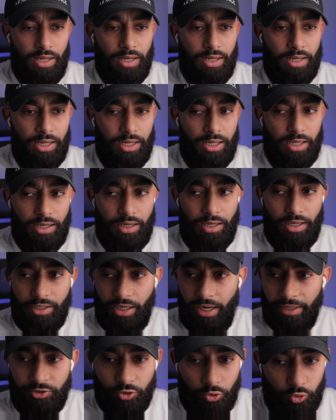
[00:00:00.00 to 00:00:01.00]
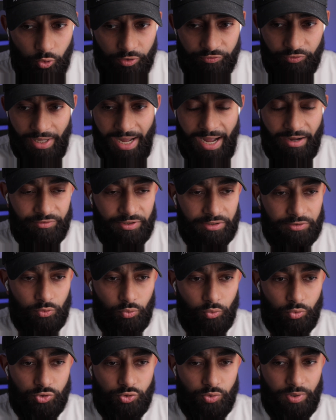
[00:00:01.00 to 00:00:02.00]
I don't know if you have done
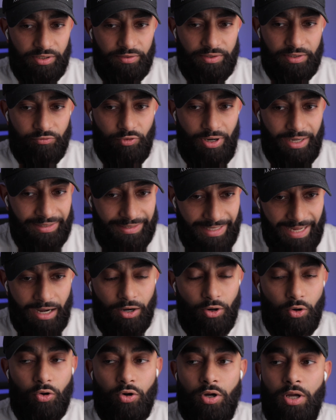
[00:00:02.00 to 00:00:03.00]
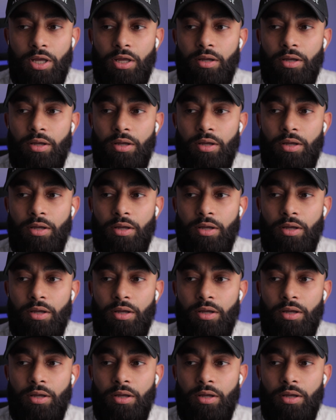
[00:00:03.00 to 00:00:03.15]
calls or anything right now,